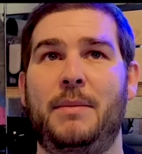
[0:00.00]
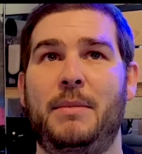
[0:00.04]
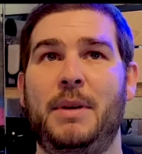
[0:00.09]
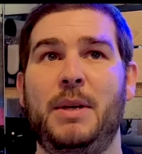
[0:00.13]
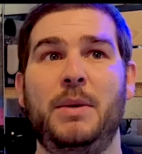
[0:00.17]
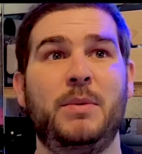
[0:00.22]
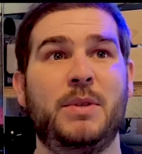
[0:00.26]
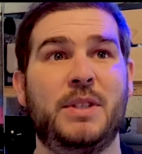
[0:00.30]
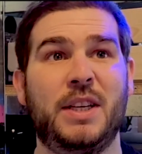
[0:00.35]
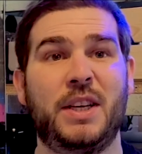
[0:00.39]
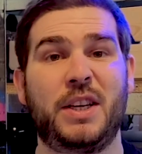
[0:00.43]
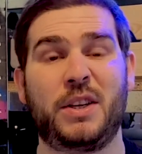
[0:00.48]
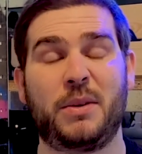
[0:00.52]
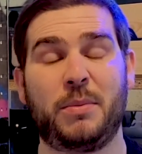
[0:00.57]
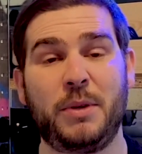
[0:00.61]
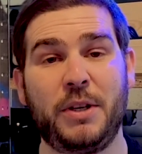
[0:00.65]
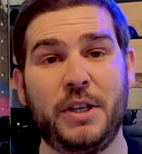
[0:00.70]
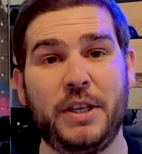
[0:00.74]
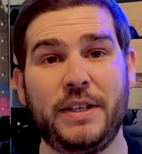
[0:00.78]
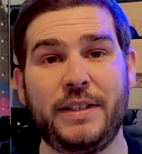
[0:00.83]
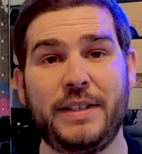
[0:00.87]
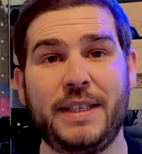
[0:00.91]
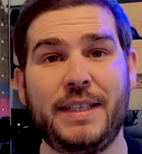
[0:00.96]
It was in a
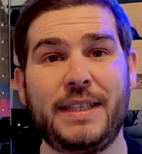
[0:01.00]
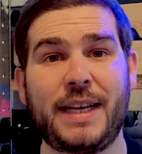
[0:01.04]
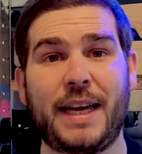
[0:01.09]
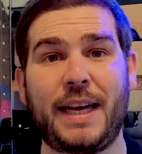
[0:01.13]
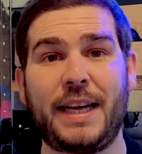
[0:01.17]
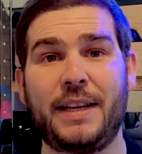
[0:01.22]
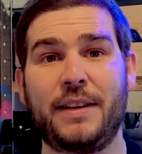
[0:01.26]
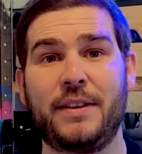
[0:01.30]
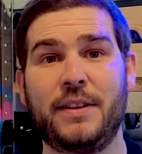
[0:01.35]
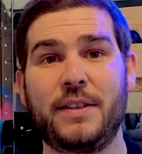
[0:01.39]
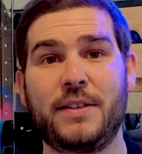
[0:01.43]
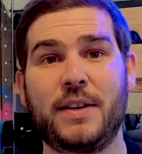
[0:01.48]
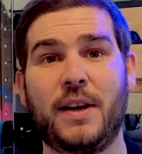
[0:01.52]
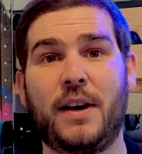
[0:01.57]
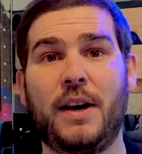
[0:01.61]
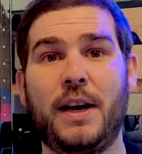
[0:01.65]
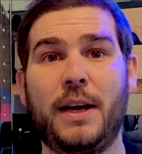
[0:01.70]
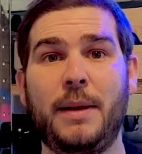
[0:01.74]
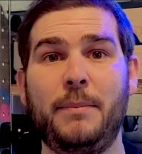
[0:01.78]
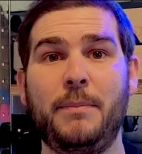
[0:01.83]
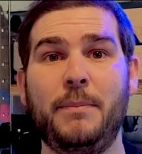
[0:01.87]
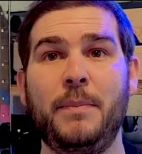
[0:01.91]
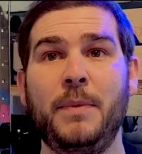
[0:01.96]
community tank at the
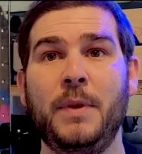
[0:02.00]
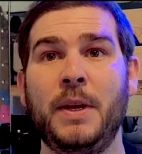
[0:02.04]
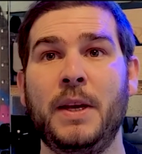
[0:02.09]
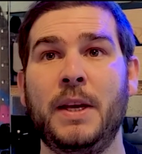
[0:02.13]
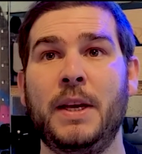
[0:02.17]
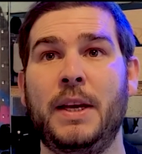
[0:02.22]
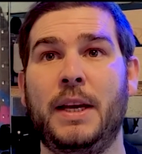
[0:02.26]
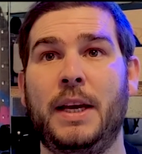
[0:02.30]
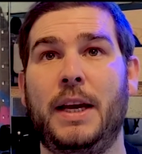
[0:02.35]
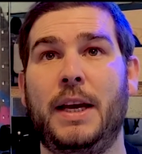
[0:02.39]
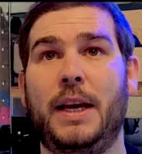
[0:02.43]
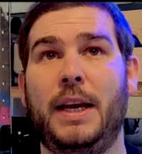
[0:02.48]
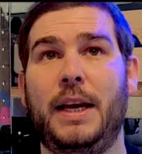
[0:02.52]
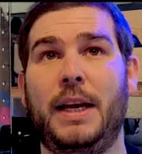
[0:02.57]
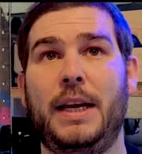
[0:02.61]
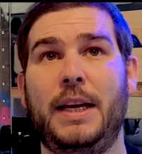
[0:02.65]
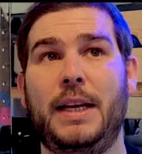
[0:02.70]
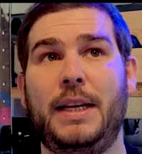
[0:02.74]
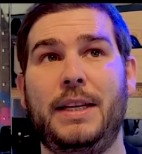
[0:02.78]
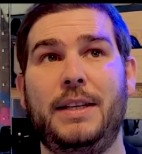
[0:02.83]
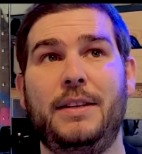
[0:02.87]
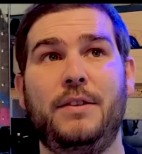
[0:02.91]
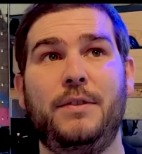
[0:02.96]
time,
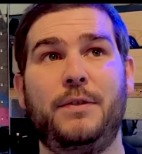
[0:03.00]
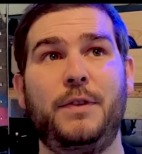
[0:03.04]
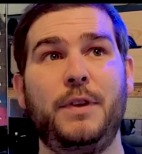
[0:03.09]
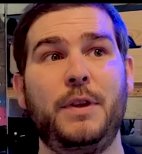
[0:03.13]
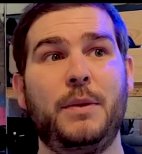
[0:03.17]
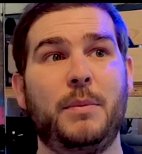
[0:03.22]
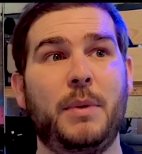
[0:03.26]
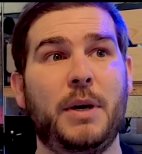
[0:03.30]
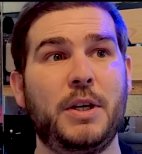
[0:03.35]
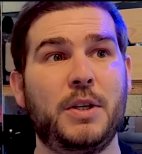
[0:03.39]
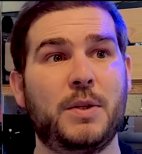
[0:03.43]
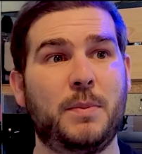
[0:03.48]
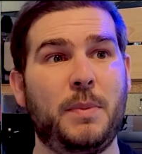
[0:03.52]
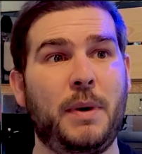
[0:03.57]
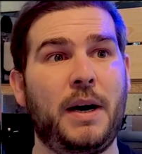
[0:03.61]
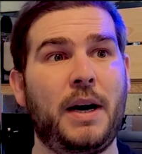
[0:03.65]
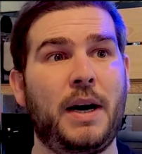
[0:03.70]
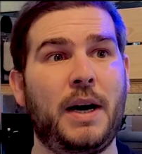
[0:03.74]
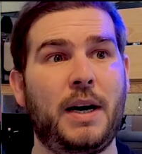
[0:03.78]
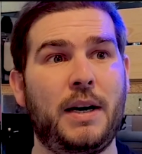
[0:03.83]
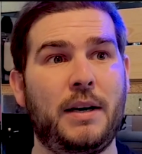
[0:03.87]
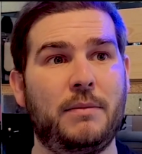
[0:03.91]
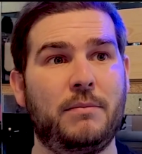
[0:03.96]
and for the most
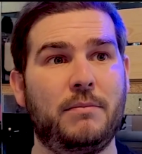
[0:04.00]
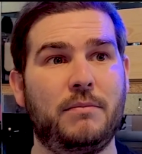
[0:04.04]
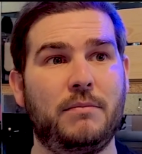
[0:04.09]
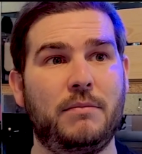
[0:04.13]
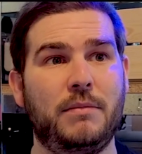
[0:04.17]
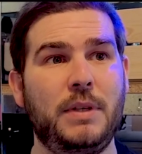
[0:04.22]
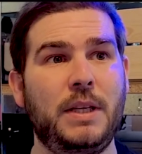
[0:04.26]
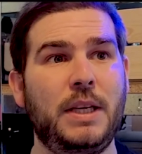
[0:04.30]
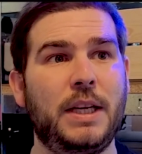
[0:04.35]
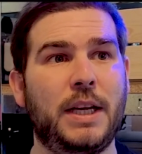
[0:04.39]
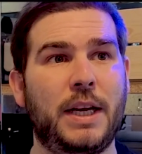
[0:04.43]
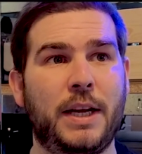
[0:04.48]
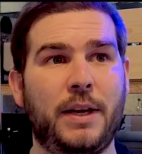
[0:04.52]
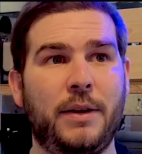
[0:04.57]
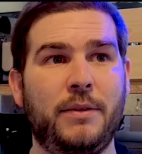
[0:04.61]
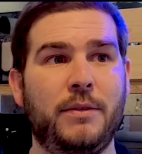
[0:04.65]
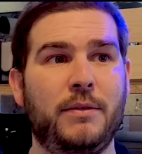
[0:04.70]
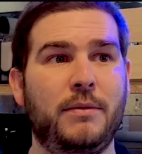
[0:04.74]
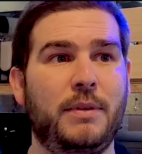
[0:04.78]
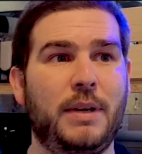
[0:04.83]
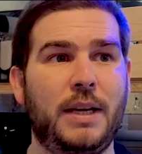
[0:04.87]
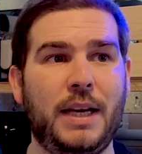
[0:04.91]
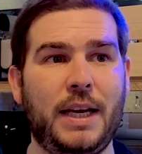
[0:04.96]
part, you
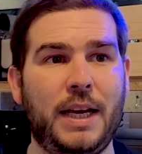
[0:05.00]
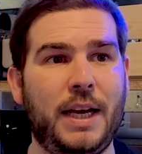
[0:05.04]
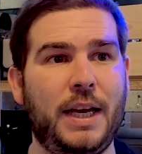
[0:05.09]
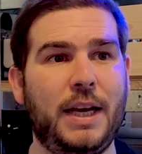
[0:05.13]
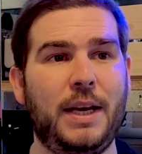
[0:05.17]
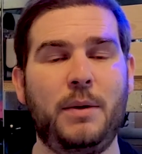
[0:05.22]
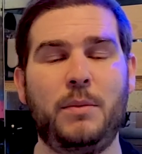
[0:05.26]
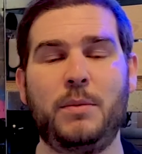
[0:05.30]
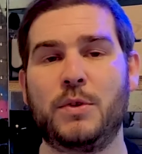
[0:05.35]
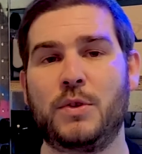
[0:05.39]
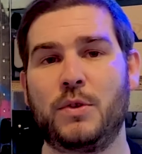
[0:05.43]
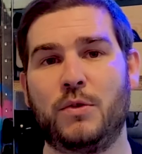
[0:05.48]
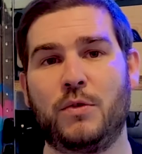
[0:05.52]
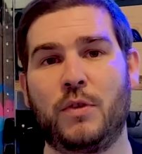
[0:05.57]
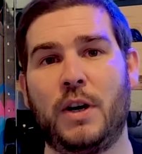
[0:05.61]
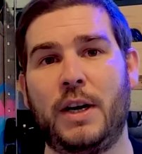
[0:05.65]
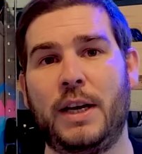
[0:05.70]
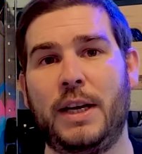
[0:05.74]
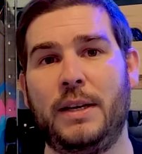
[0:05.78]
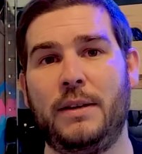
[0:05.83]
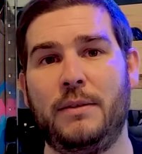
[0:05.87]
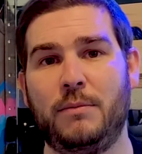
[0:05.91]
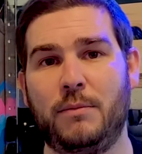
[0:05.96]
know, it was all
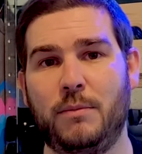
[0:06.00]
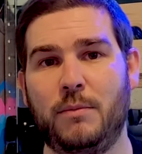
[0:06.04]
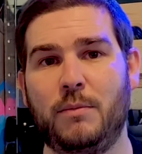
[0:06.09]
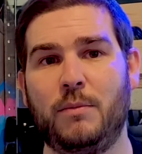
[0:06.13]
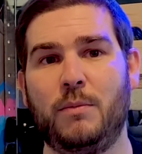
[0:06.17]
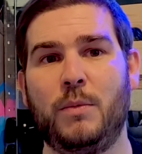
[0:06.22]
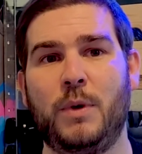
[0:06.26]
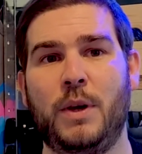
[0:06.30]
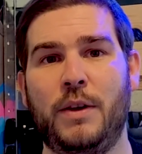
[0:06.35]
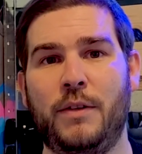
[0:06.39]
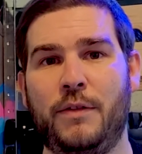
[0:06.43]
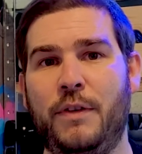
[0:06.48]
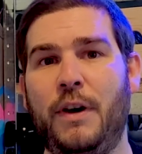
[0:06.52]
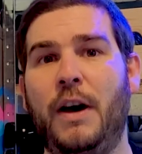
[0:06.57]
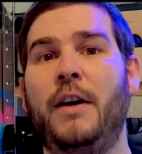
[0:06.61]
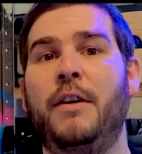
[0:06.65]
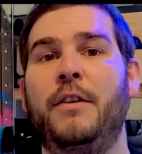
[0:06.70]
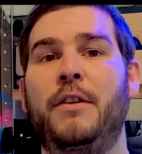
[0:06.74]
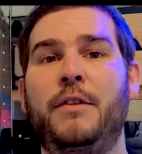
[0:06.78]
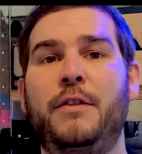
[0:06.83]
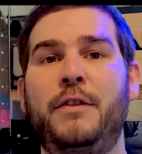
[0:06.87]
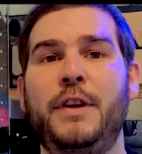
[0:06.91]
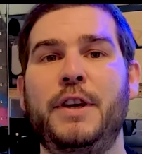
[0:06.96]
right with
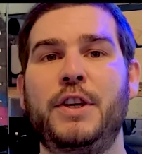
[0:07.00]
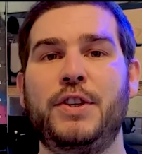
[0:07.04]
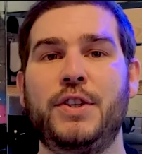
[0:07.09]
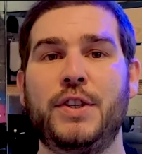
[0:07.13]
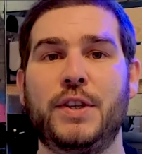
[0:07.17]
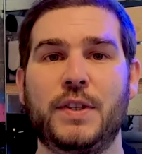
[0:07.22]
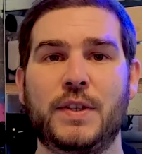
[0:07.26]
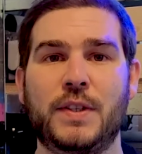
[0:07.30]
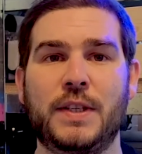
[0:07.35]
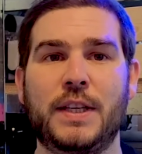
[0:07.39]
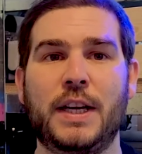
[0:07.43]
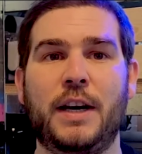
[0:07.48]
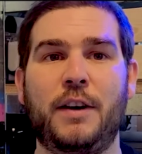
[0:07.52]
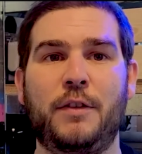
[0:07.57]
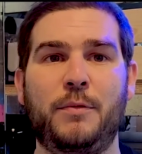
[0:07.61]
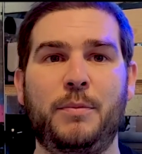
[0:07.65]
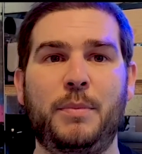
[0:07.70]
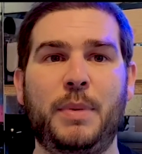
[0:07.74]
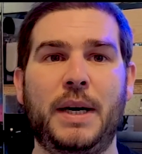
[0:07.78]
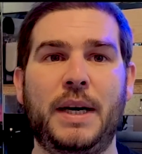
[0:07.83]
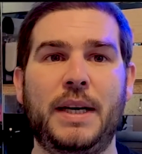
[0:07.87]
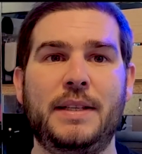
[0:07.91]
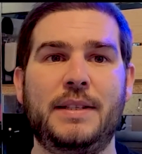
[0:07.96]
other fish and stuff,
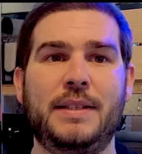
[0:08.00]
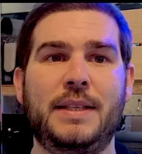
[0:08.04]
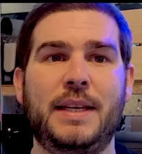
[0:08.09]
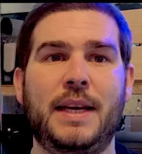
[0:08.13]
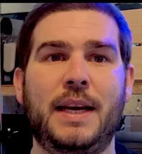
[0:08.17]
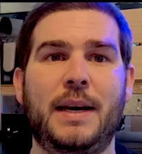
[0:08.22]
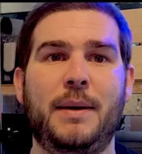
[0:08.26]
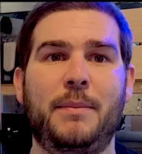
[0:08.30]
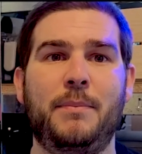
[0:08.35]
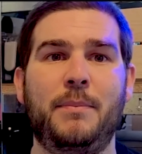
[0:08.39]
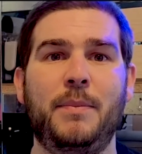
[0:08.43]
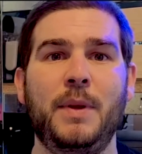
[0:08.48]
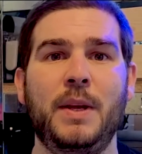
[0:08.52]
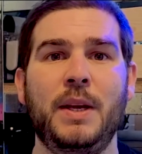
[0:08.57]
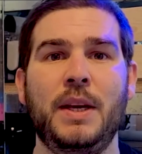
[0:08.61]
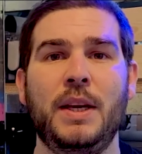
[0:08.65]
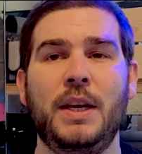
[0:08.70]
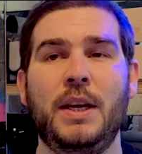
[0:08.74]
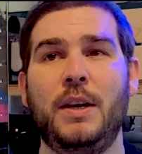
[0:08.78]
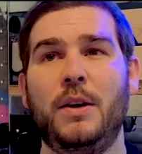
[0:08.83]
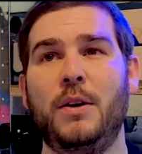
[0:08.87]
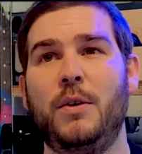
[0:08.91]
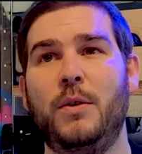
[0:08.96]
but
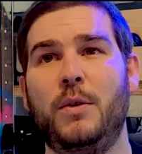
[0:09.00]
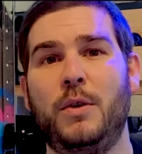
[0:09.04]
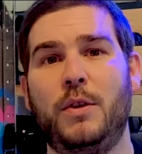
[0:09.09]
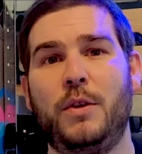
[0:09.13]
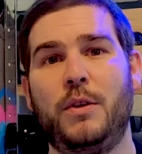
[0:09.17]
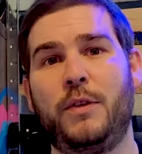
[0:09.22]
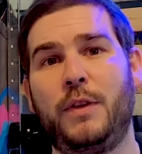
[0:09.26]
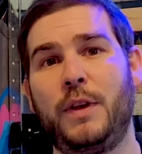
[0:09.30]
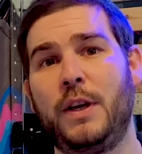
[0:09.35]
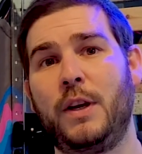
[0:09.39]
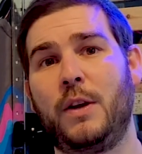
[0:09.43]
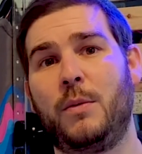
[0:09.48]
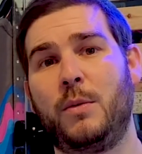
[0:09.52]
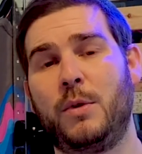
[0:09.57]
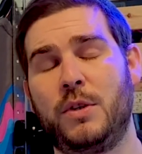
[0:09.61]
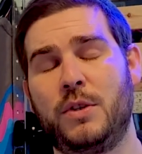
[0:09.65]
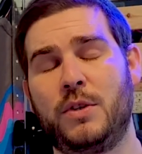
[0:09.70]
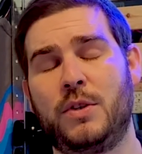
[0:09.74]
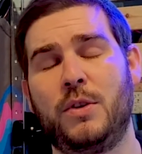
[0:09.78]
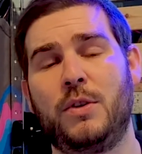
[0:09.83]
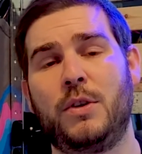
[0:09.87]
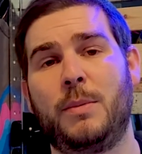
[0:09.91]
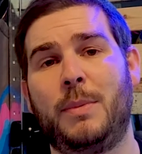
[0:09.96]
the thing I
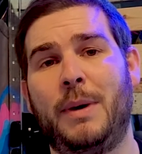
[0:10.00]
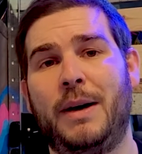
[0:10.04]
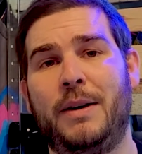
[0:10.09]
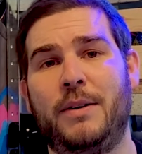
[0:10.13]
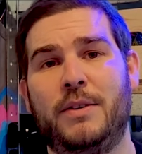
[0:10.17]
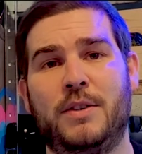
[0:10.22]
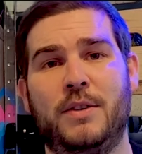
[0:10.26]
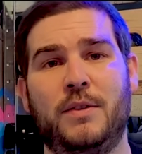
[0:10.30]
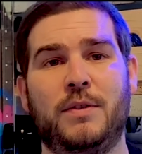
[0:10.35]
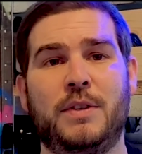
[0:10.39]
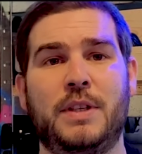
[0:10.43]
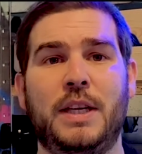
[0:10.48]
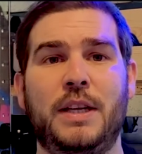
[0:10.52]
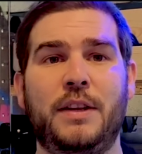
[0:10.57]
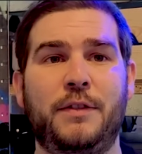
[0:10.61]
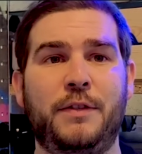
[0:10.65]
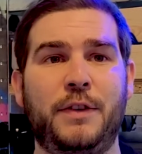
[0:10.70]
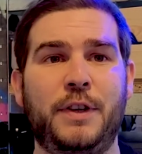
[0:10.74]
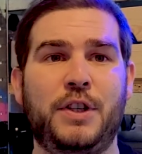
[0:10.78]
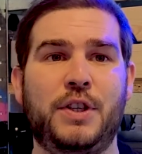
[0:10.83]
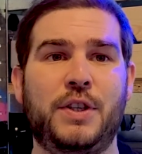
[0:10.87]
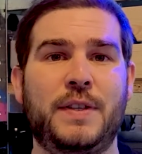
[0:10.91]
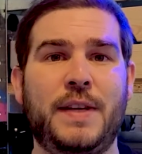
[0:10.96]
want to talk about is obviously the
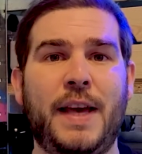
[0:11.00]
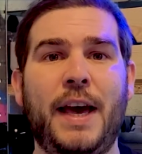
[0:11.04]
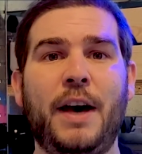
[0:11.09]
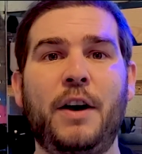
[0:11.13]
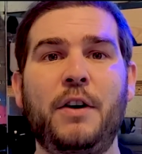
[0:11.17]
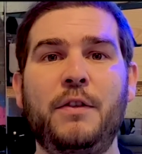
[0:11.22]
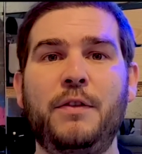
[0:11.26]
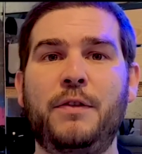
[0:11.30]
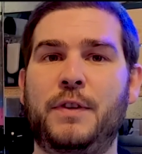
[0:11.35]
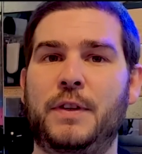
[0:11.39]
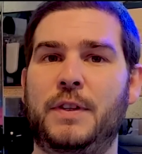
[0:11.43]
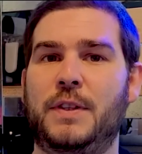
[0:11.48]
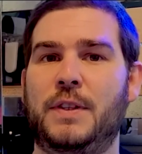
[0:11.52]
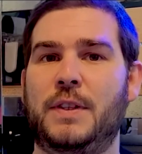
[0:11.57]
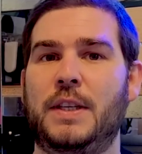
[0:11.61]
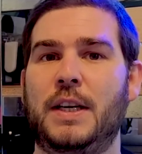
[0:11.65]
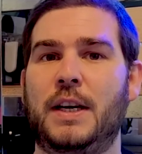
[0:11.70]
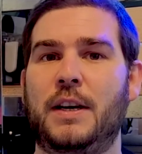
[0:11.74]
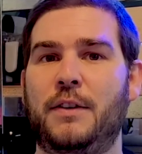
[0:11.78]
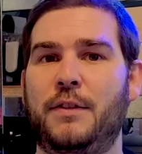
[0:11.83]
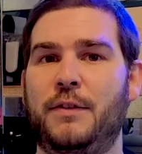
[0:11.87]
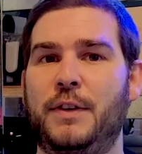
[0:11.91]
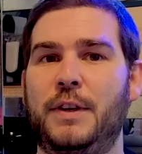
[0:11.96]
fish's health and
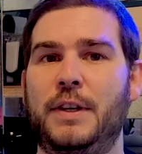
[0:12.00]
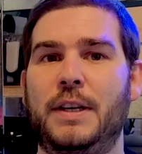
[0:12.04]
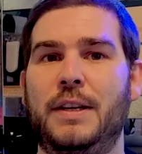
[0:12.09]
stuff.